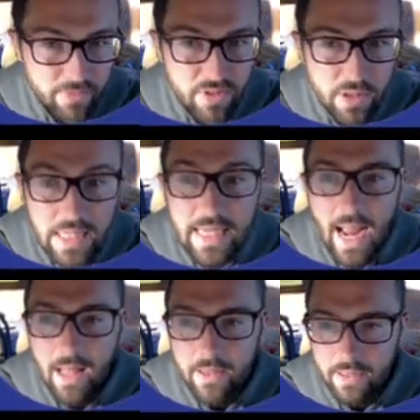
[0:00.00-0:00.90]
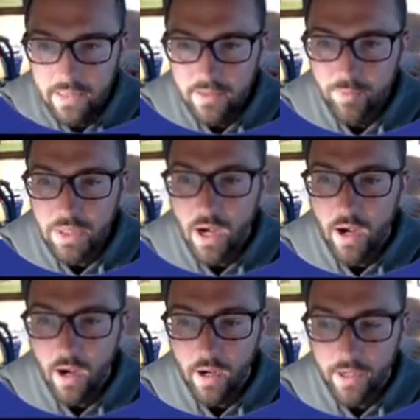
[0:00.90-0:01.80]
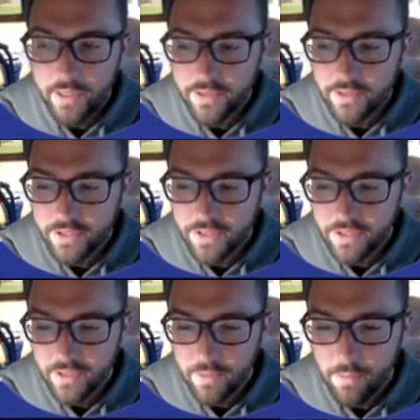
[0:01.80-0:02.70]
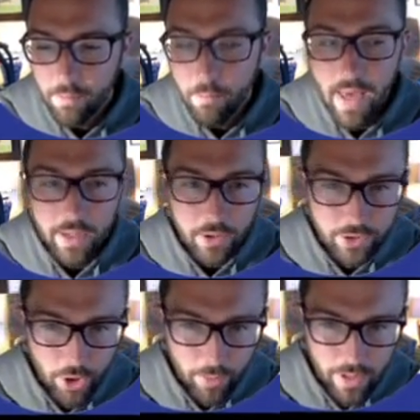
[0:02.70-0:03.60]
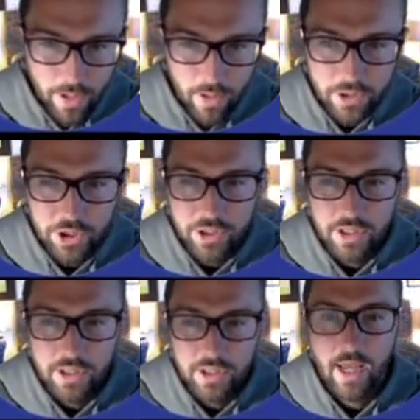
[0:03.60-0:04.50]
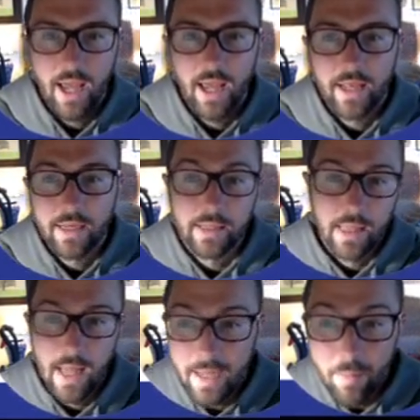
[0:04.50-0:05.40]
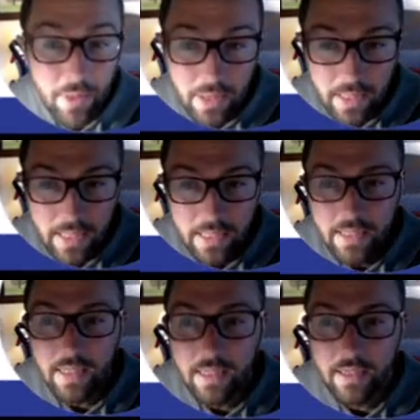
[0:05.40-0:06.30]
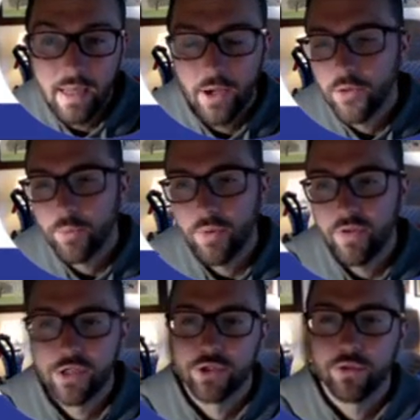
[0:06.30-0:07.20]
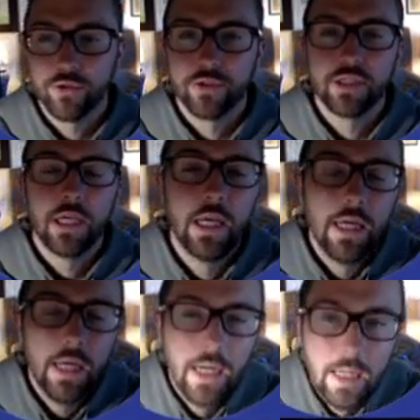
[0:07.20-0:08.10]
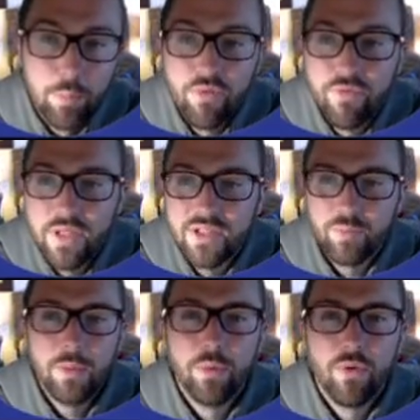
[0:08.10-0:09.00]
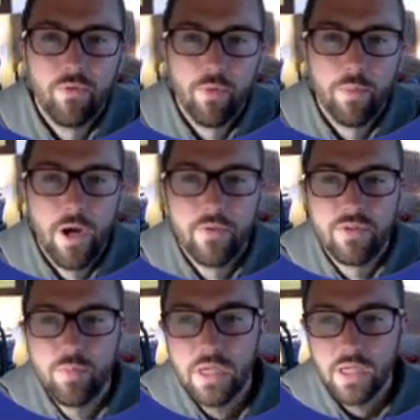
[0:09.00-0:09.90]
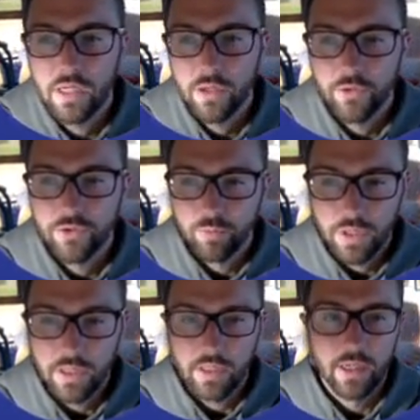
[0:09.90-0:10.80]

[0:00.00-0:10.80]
the legalities behind medical terminology and liability in health professionals prevents people from kind of speaking in those big,